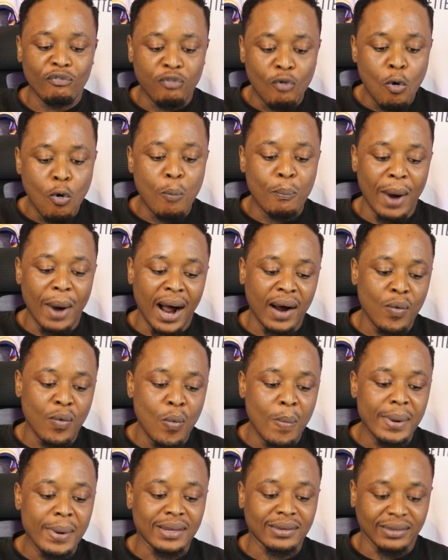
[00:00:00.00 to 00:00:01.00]
fullback will
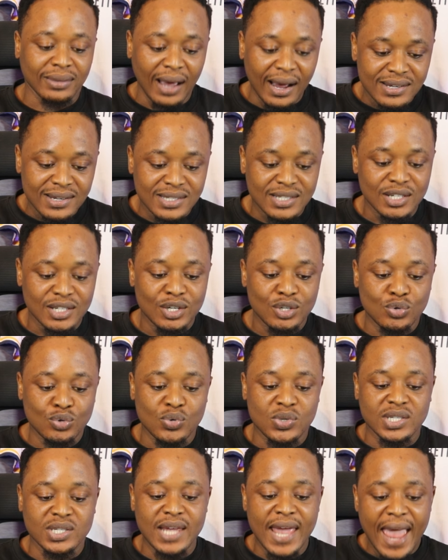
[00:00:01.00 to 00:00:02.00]
be tasked to
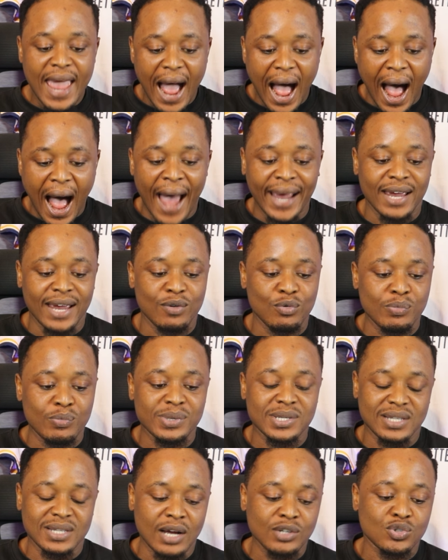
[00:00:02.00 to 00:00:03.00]
stay high, will be
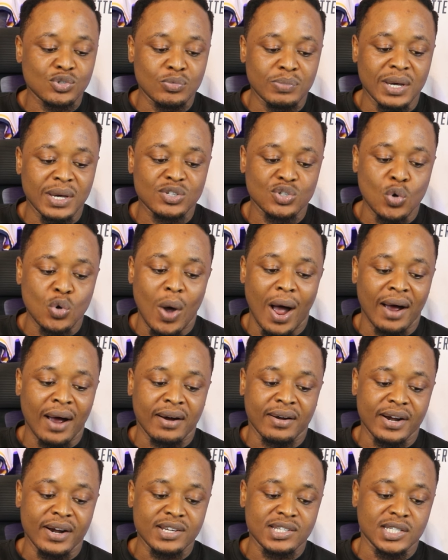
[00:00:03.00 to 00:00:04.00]
tasked to be so
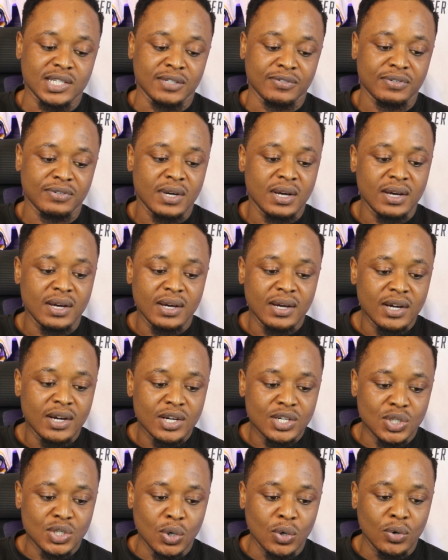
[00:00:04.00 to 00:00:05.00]
aggressive.
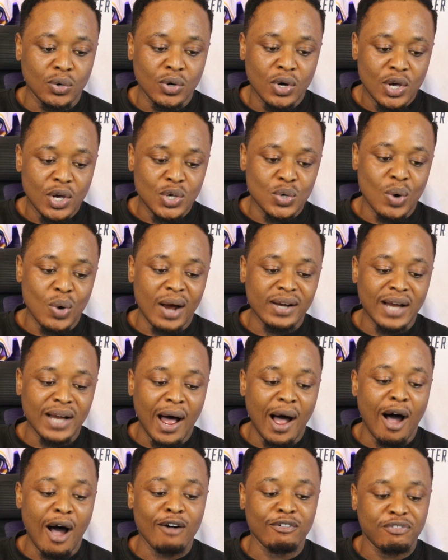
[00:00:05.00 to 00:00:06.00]
So you are
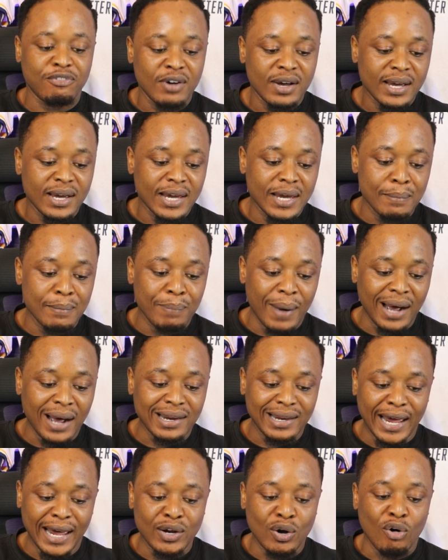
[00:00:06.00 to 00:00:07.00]
now have a
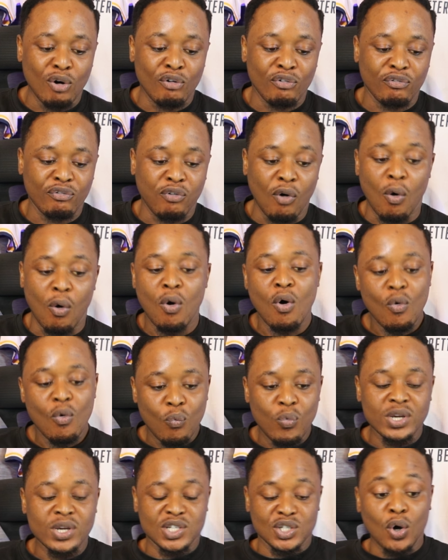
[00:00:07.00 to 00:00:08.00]
backline of four
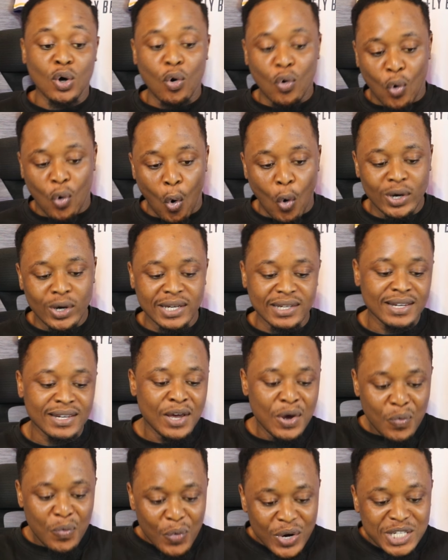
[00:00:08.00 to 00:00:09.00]
with your goalie,
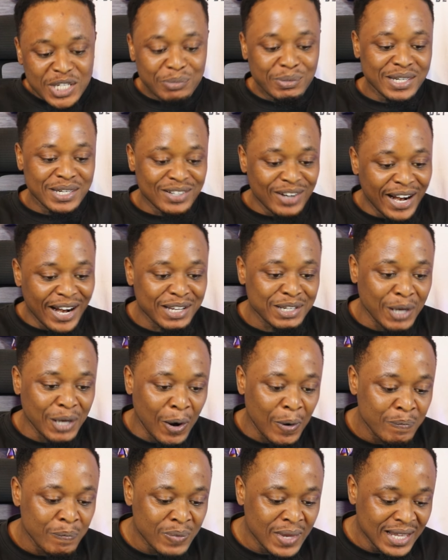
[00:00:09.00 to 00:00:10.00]
which means right
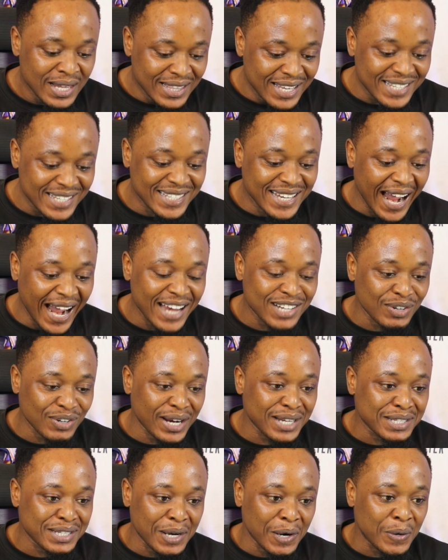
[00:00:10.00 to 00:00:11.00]
now these guys
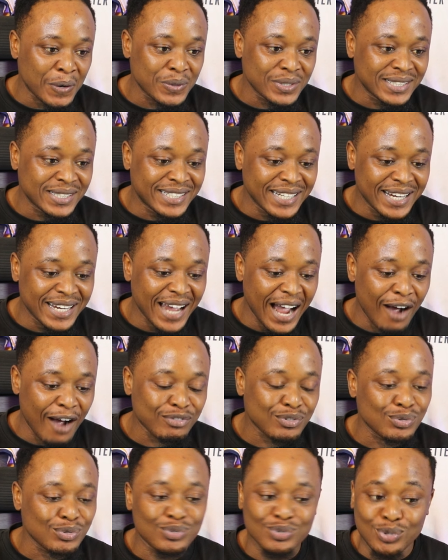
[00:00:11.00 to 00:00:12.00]
right now they have
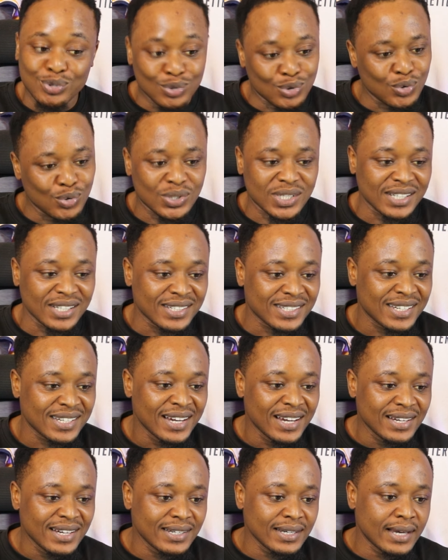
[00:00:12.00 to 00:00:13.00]
to do two things.
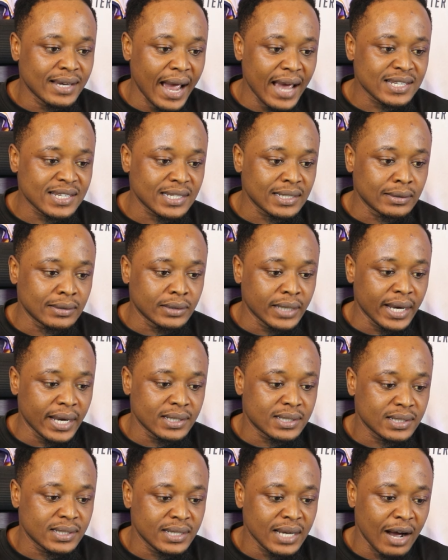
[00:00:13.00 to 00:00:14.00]
The guys in red,
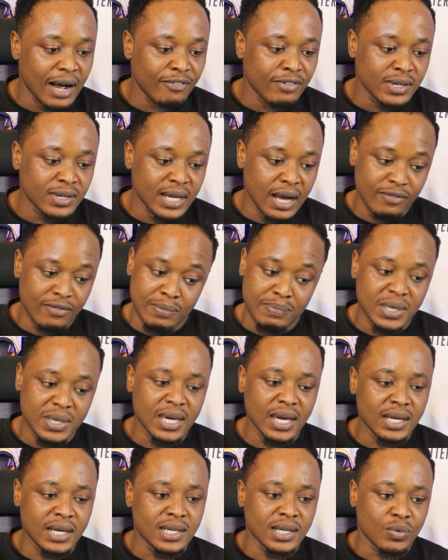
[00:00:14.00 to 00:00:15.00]
they have a big
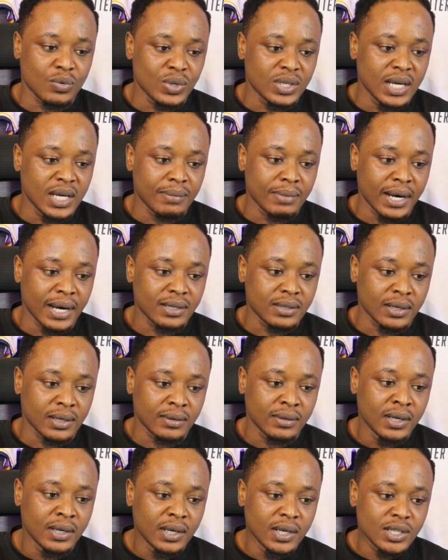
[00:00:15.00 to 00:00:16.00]
headache with them right now.
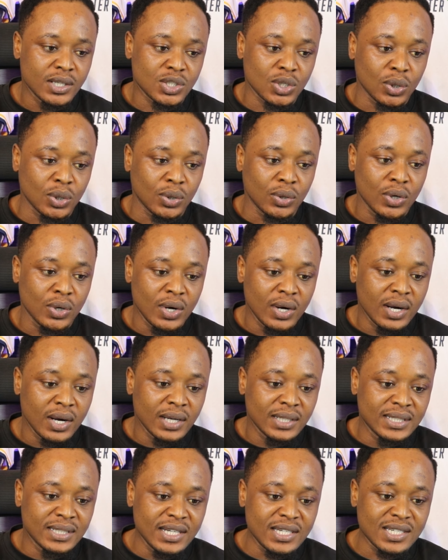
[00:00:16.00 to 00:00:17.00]
So
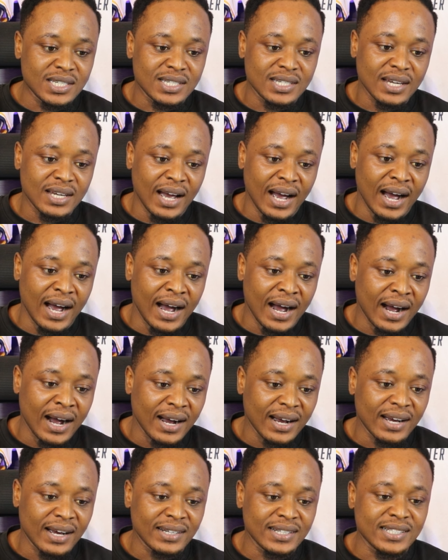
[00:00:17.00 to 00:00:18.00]
this
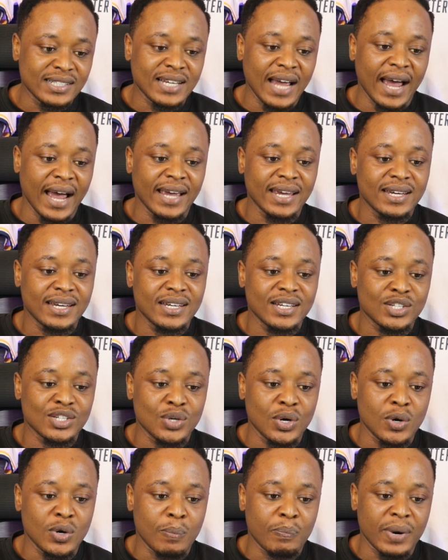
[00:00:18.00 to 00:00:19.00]
guy is
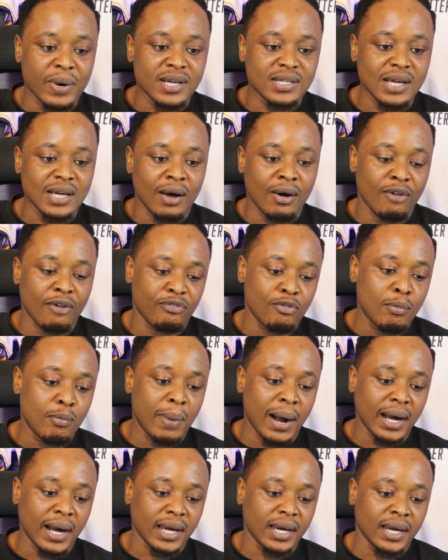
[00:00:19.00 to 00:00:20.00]
going to press our
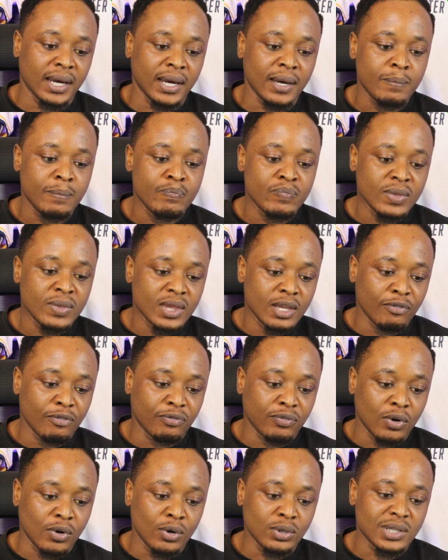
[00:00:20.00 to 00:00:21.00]
fullback here. The
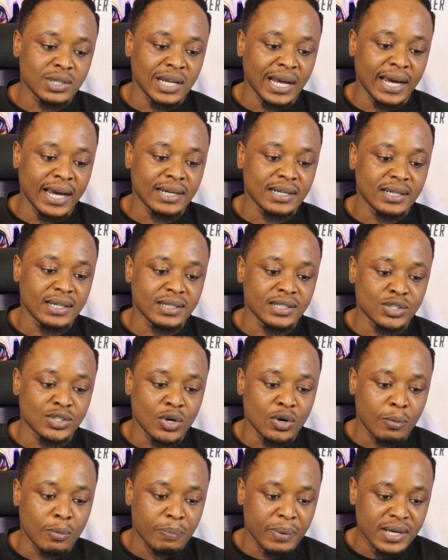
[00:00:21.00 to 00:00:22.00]
front line is going
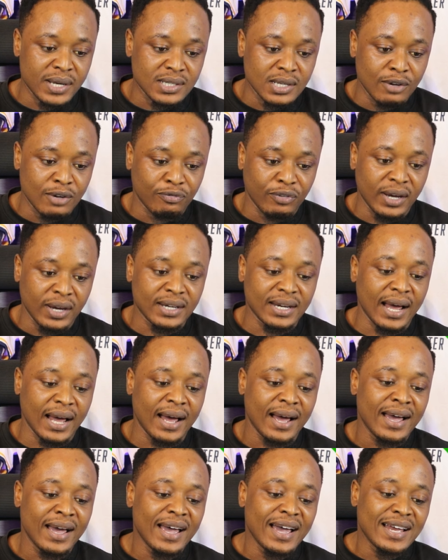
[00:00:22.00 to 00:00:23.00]
to press the
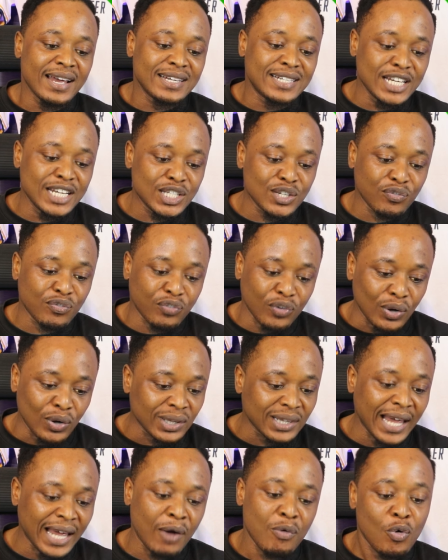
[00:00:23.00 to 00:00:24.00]
defender. This front
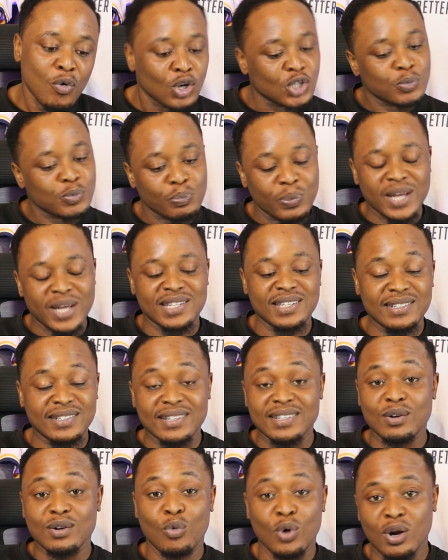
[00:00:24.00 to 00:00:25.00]
line, who was
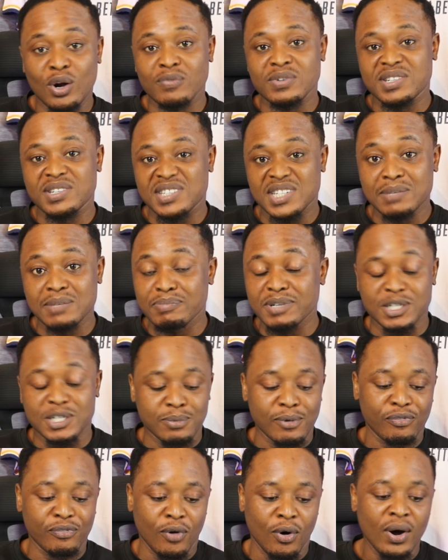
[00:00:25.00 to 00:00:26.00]
pressing one of the CBs
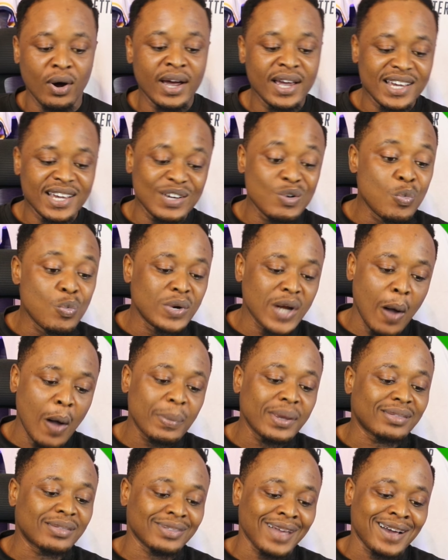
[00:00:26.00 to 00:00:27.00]
before, he will now be
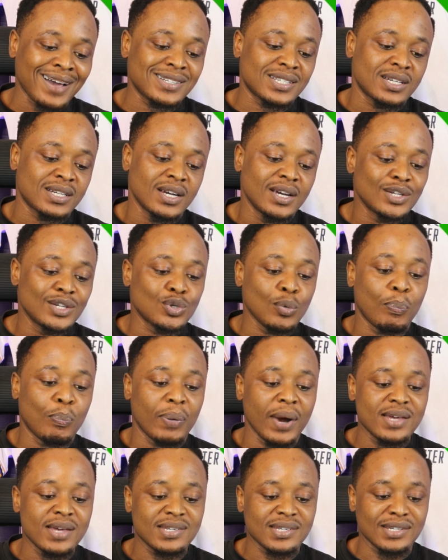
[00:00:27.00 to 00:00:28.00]
tasked to
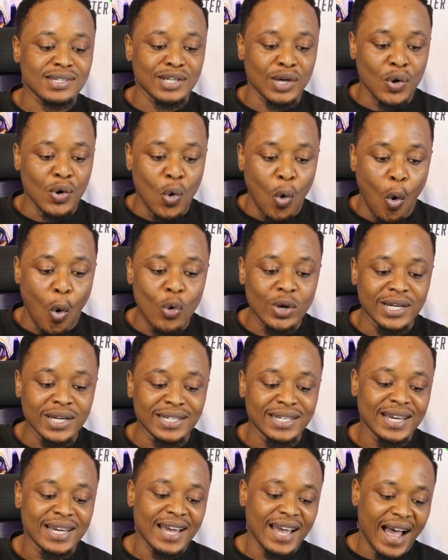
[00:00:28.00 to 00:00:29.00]
press the
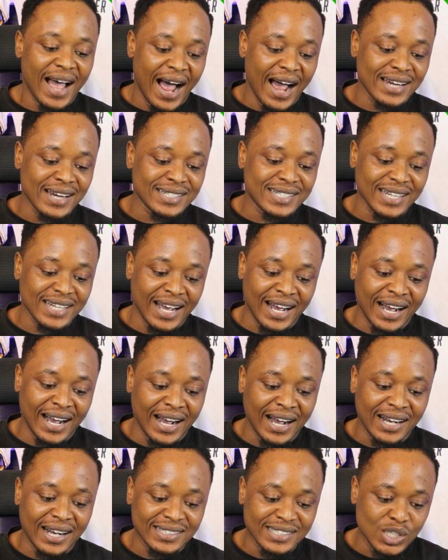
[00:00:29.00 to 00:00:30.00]
goalie, and
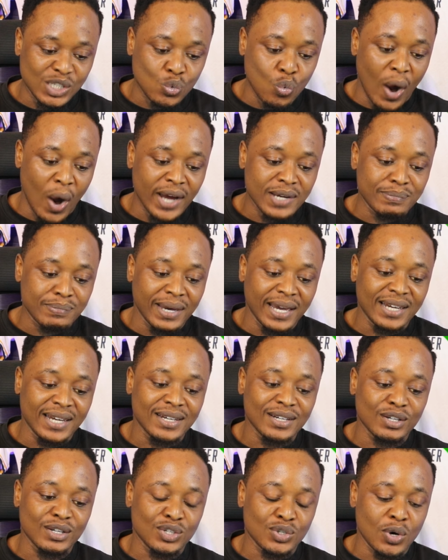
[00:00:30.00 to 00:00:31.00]
this white
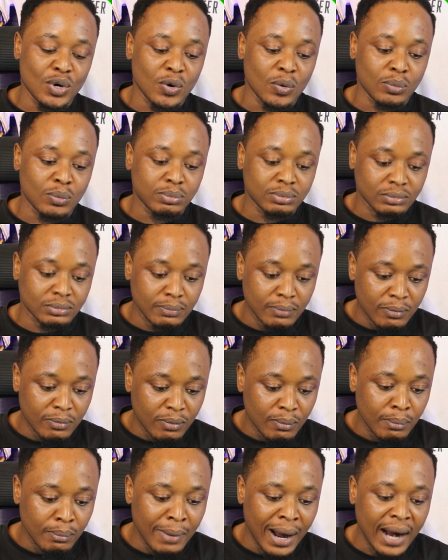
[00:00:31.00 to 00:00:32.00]
man is going to
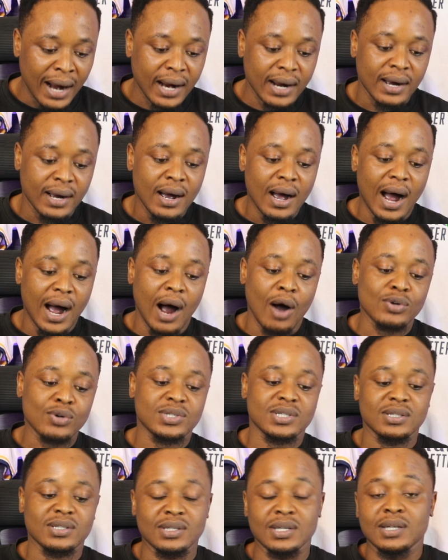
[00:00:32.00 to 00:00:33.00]
mark out
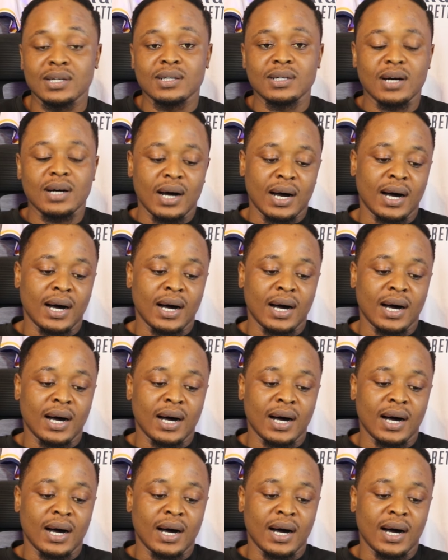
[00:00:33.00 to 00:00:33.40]
the